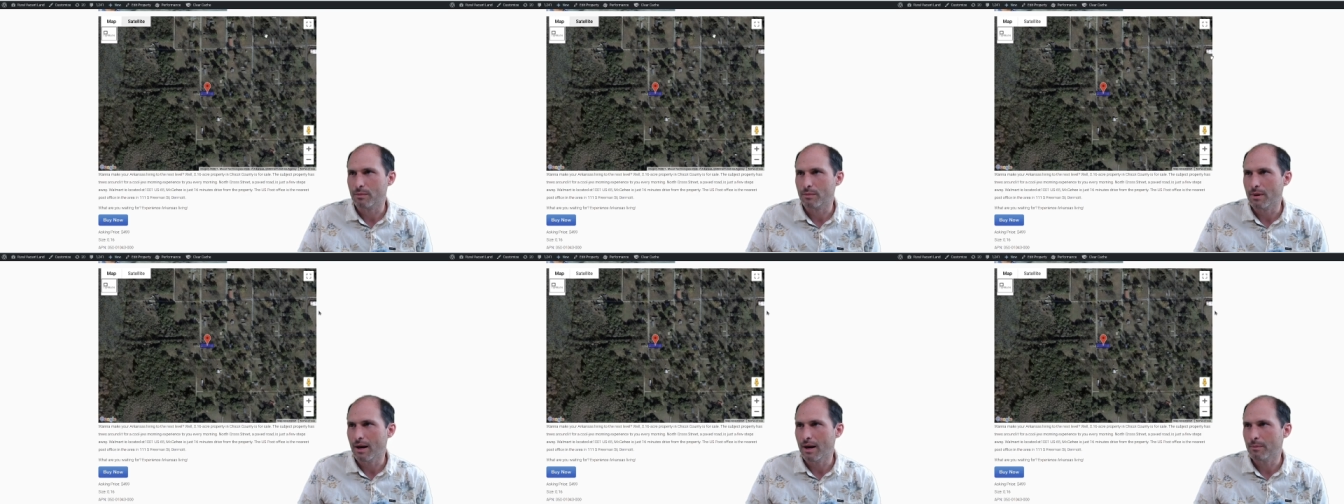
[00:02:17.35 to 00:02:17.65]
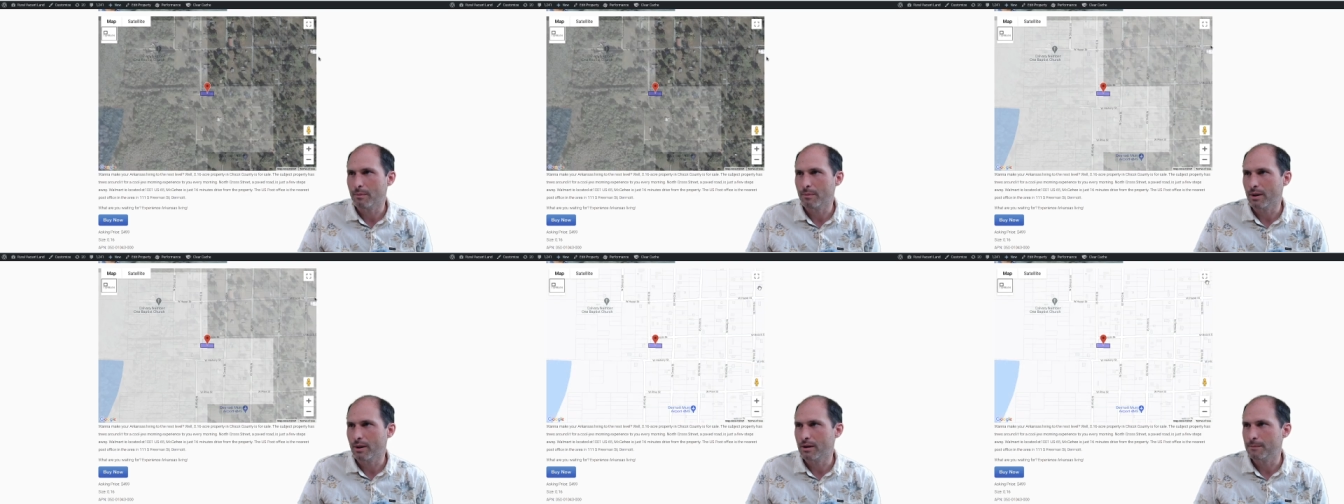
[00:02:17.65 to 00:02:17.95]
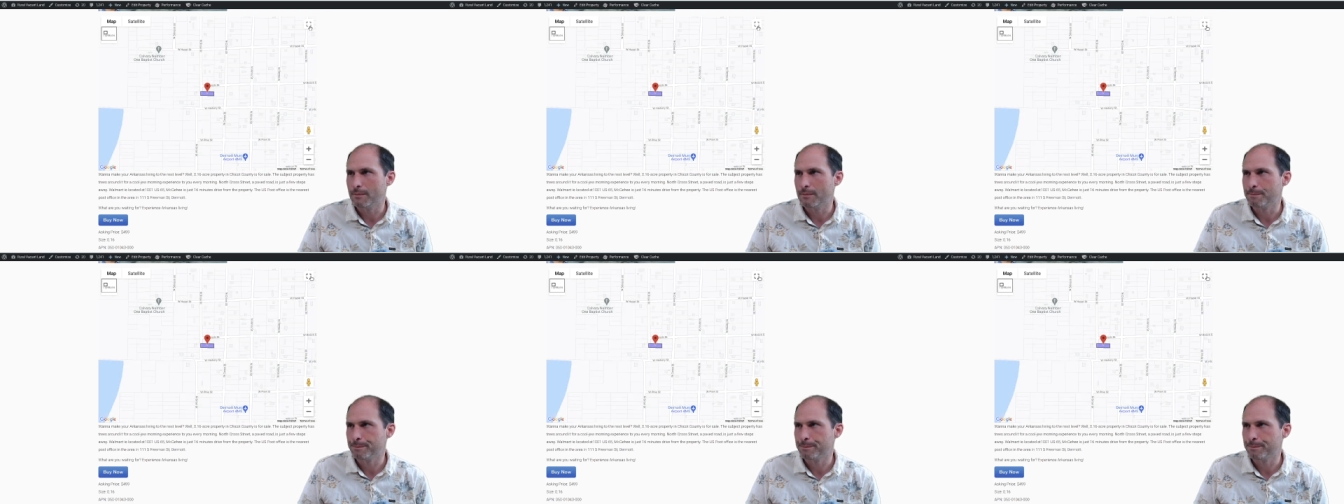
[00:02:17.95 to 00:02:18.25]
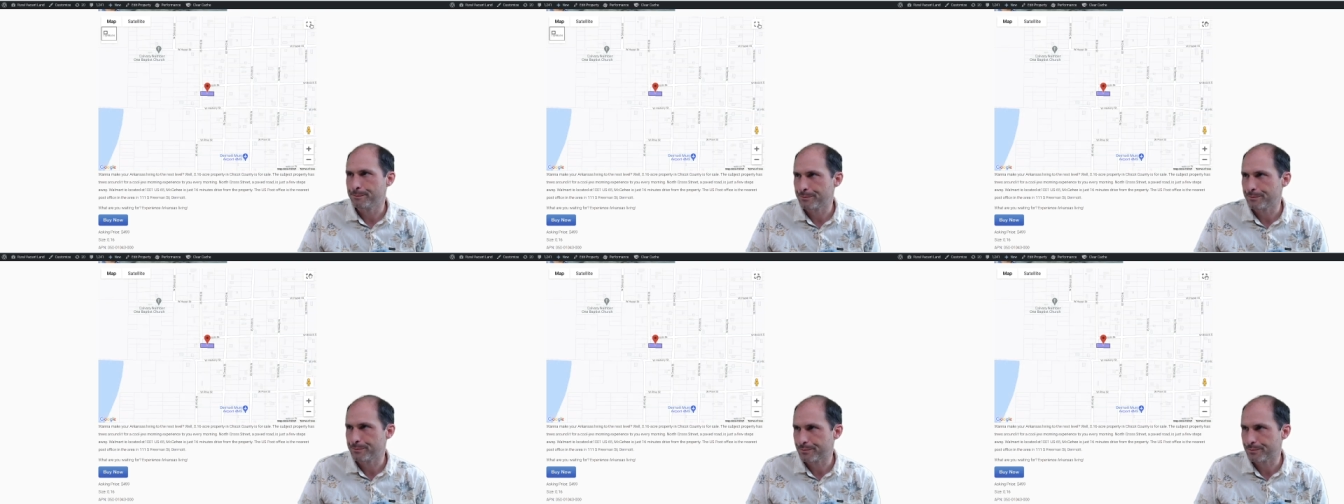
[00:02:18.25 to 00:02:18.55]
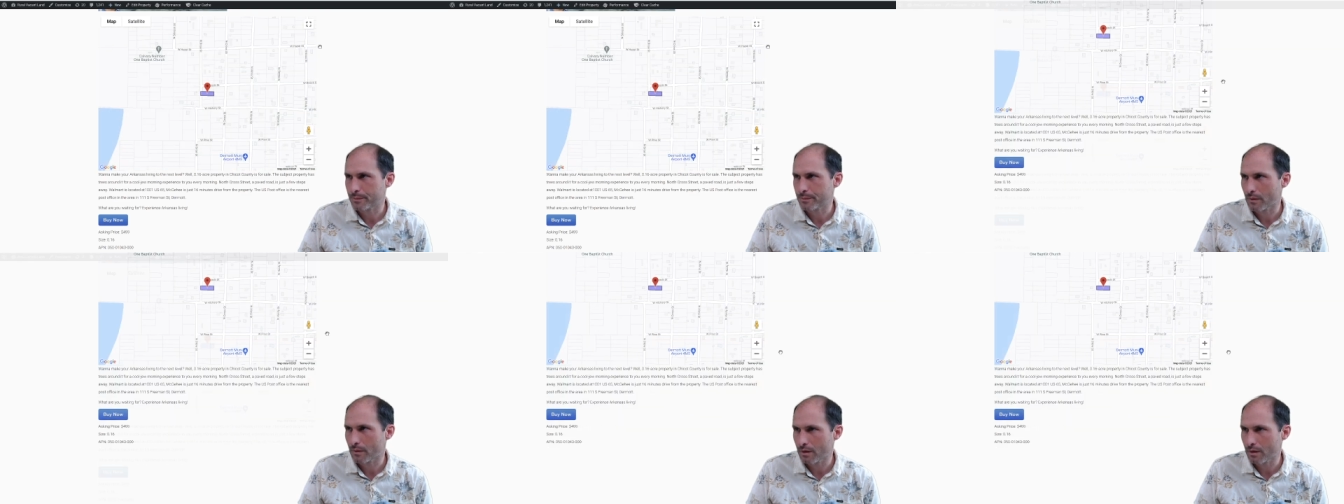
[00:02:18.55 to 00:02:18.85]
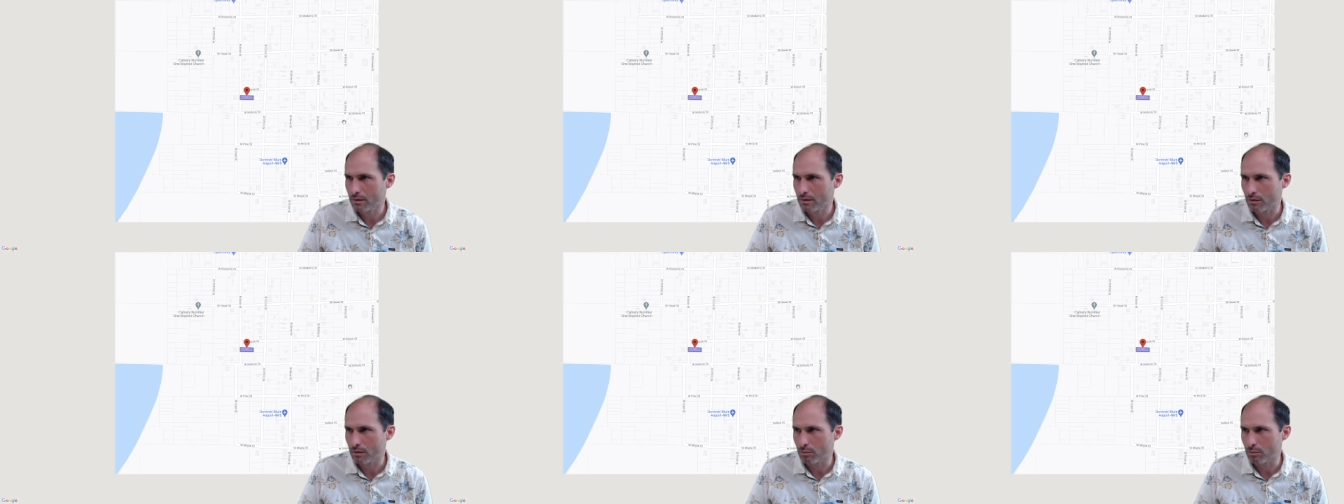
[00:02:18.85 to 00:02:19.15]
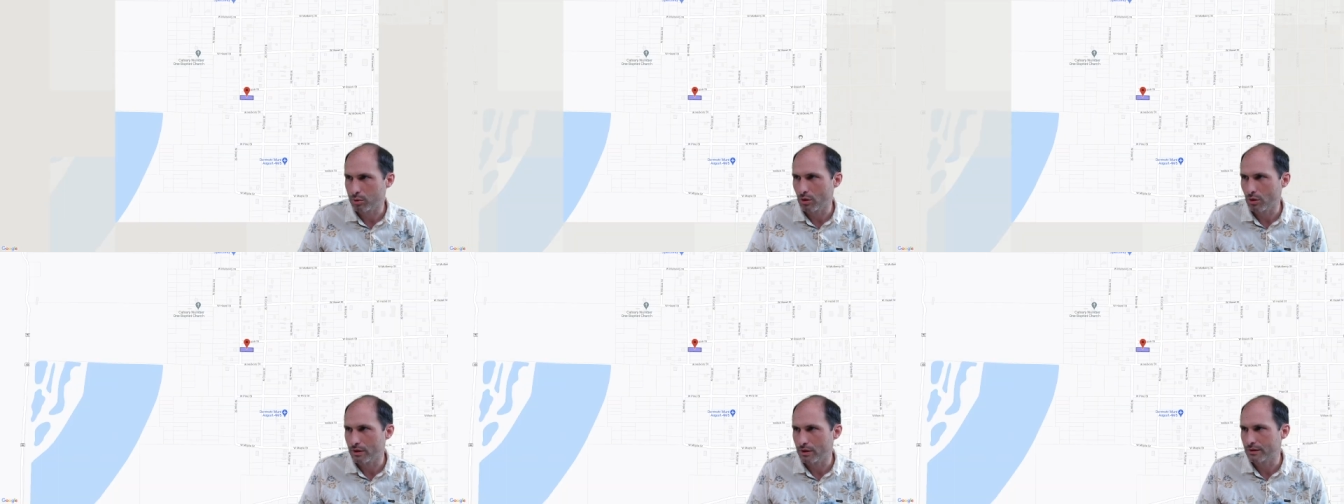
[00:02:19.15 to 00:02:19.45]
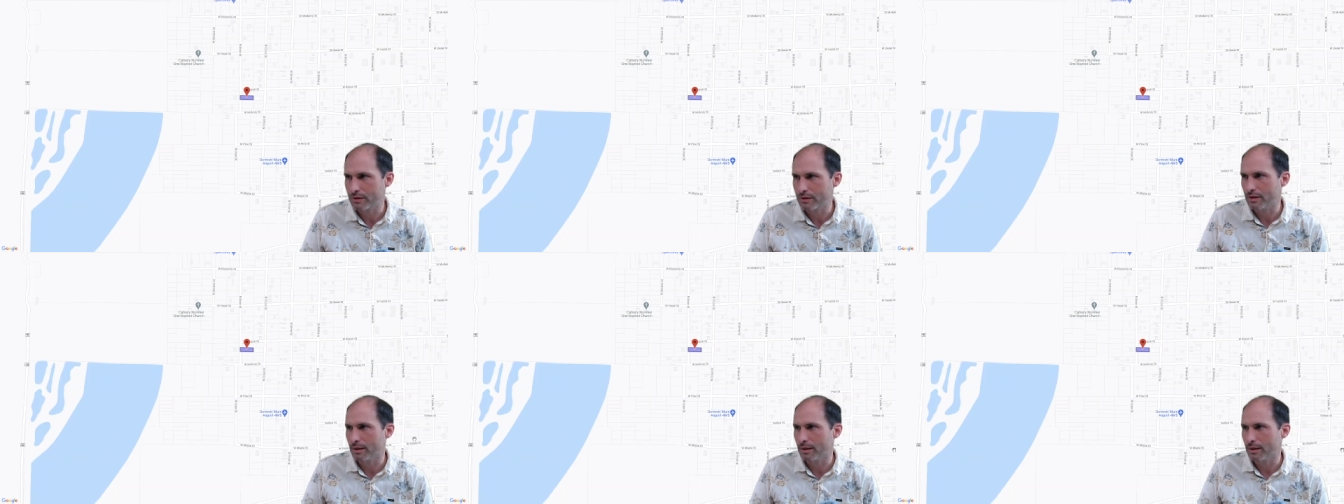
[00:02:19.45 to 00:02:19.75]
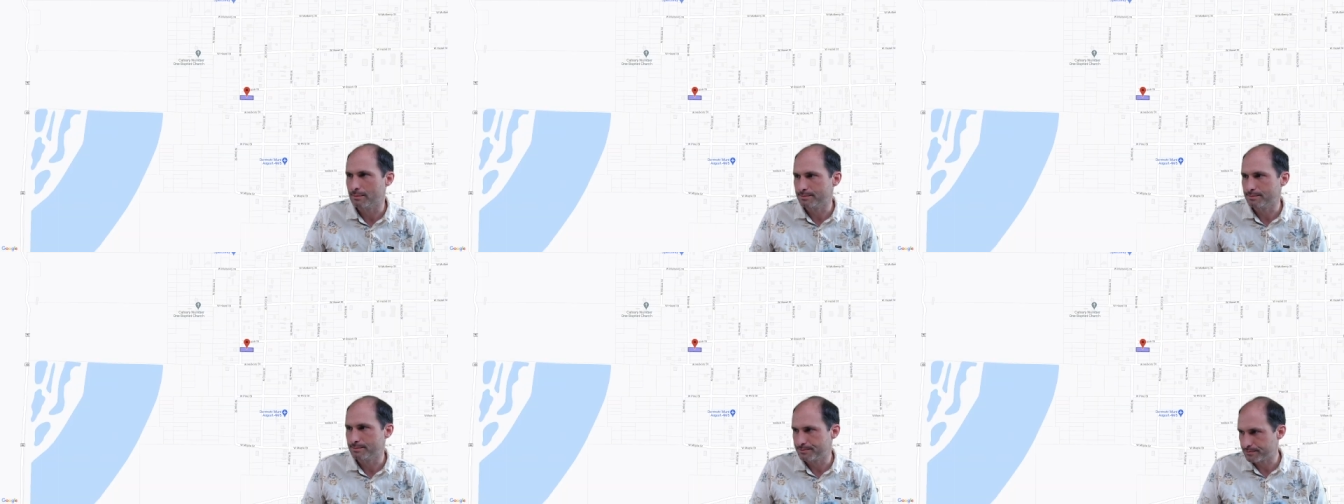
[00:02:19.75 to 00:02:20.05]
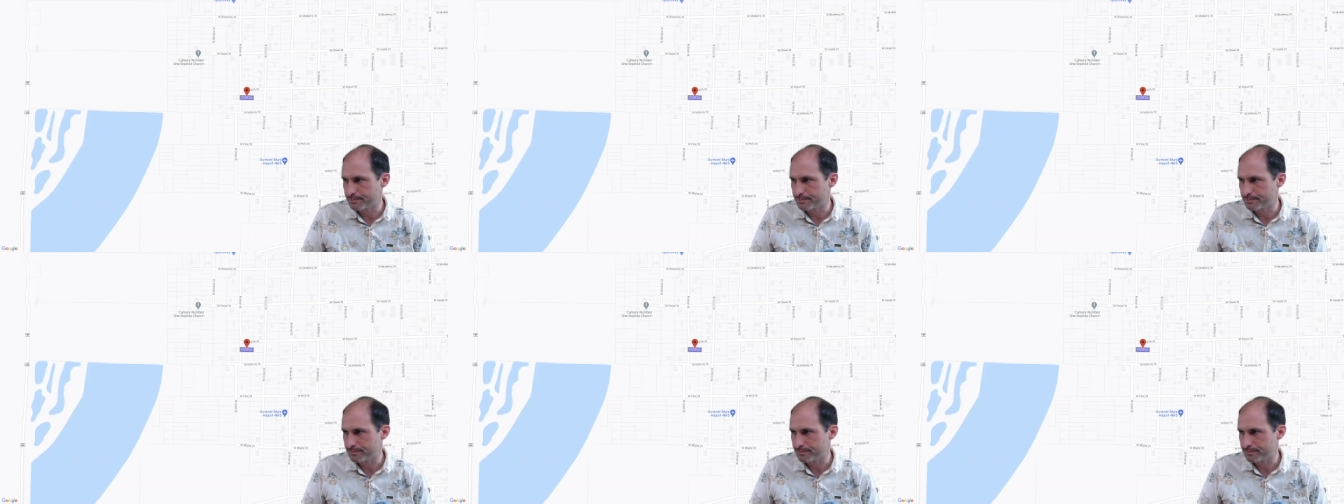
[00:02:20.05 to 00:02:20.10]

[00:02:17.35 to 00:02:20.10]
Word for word: map on and blow this up.